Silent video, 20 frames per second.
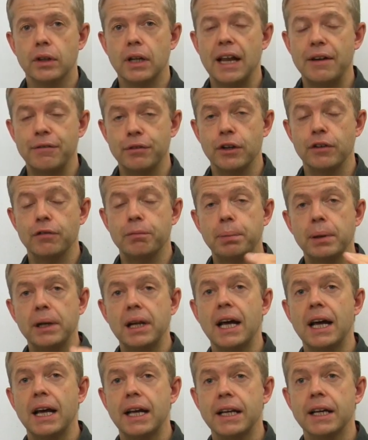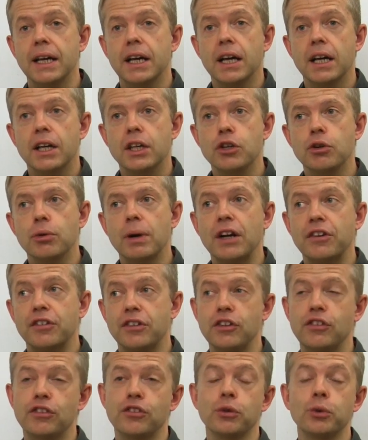level of play, you're
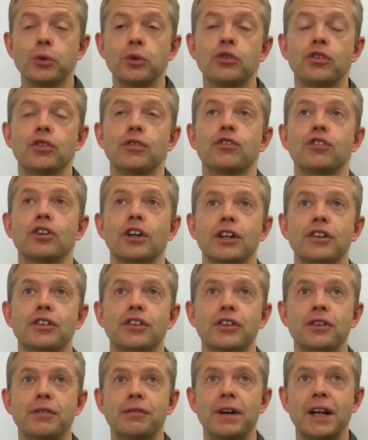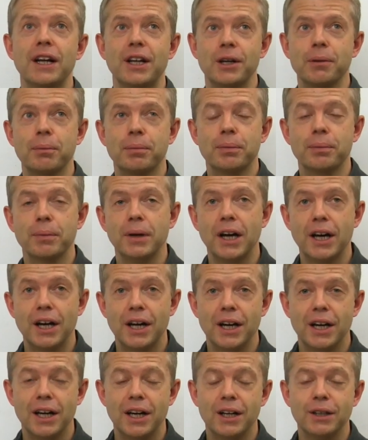actually sort of trying to develop
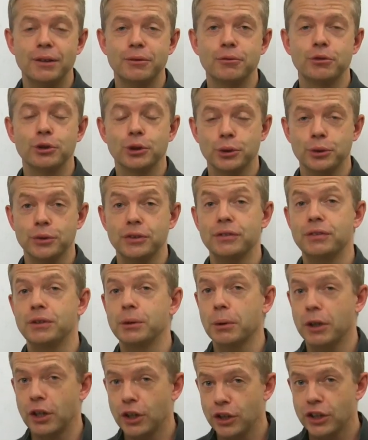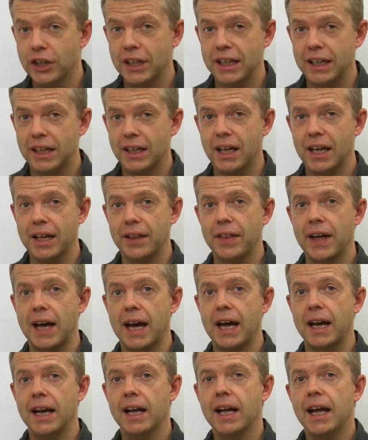uh, rules if you want to look at it like
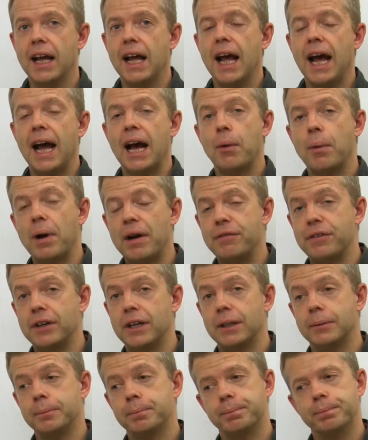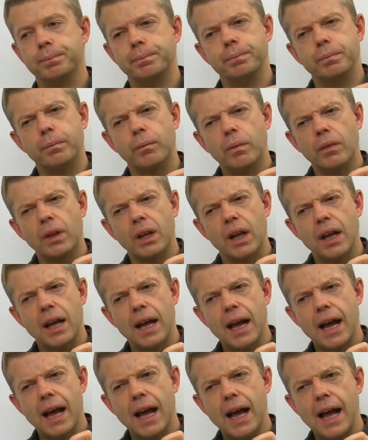that. However,
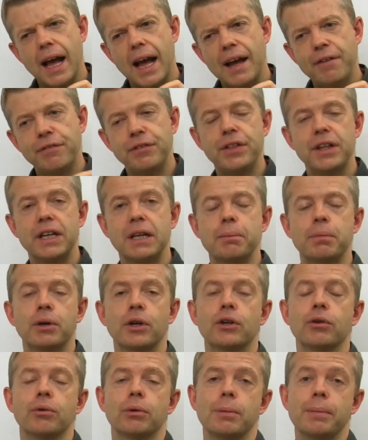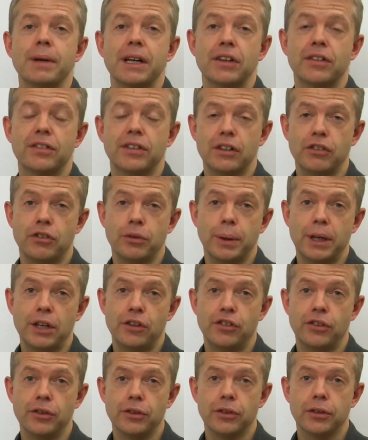everything in poker remains
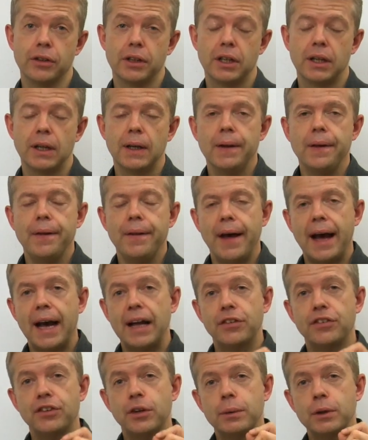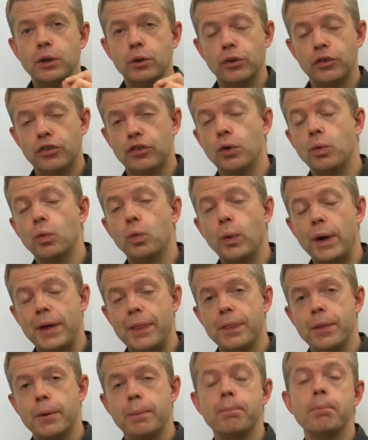situational. And so in order to
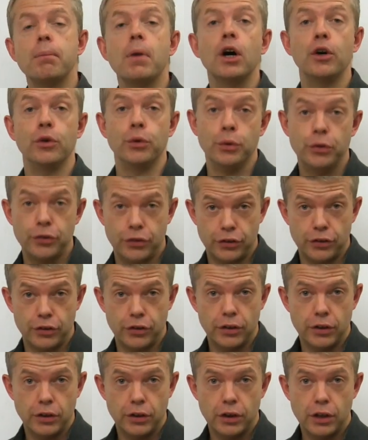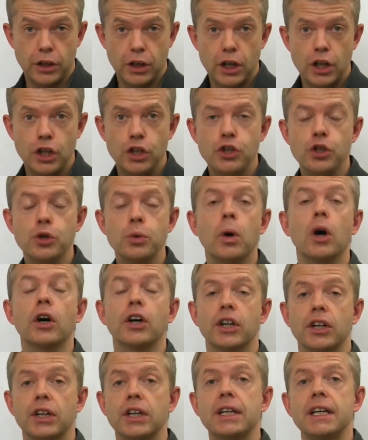win the most, you
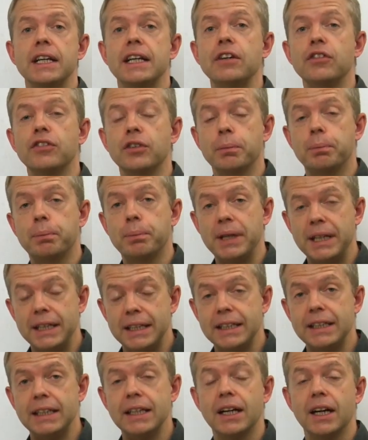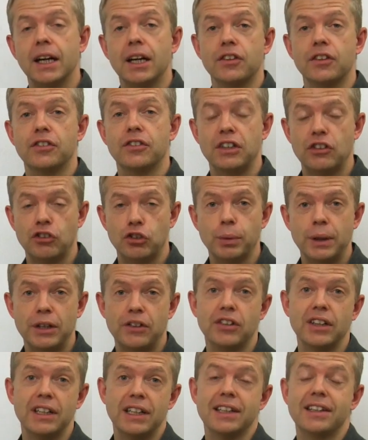are going to need to be
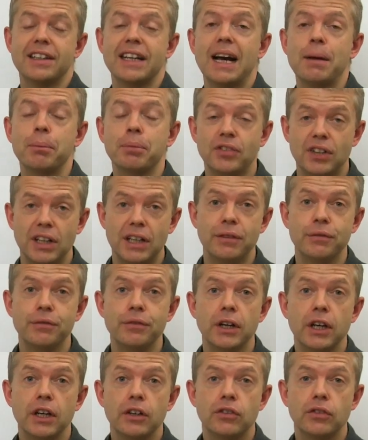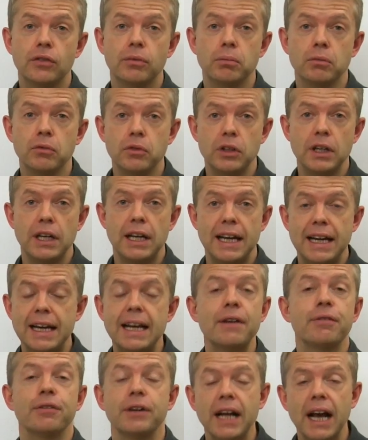situationally adaptive
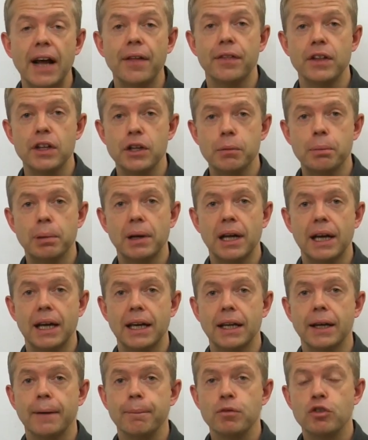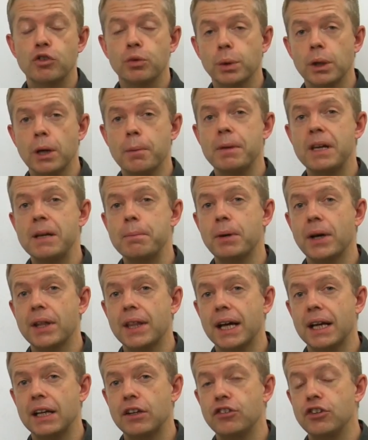in every hand that you play. So what I mean by
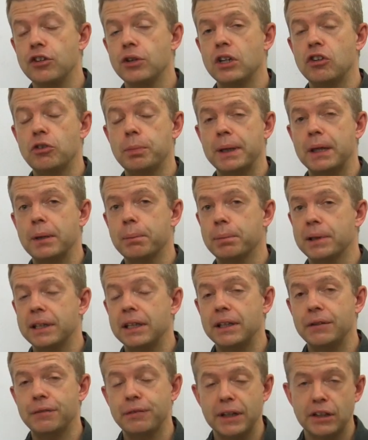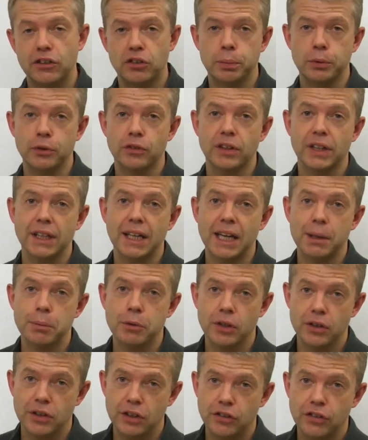that is you need to be completely flexible to the
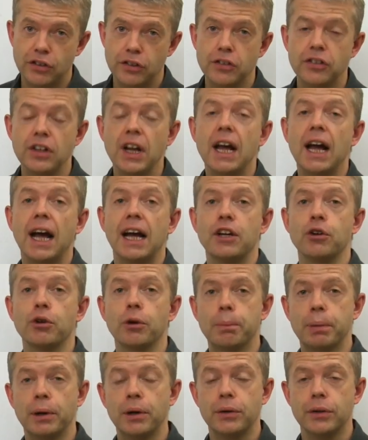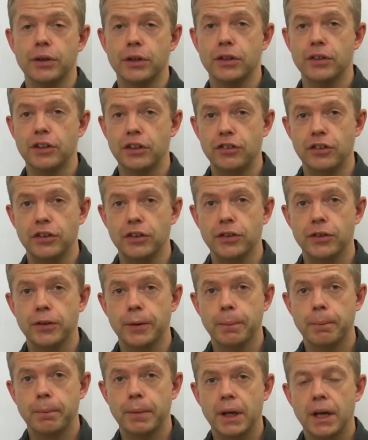game conditions and your opponent conditions.